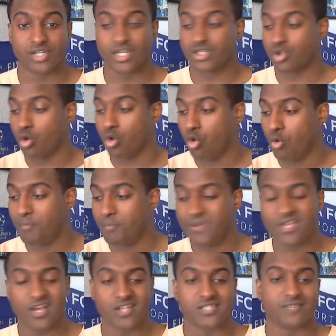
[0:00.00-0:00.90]
It's all
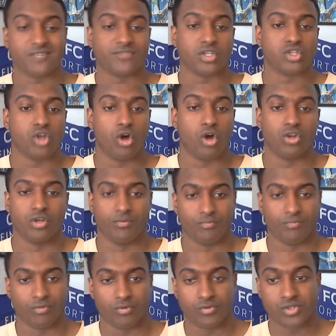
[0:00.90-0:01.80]
because of the
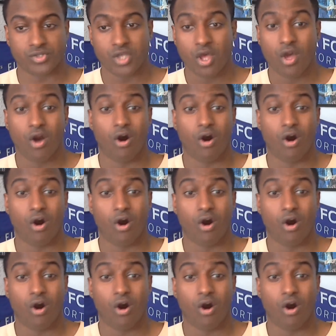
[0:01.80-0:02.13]
Tottenham route.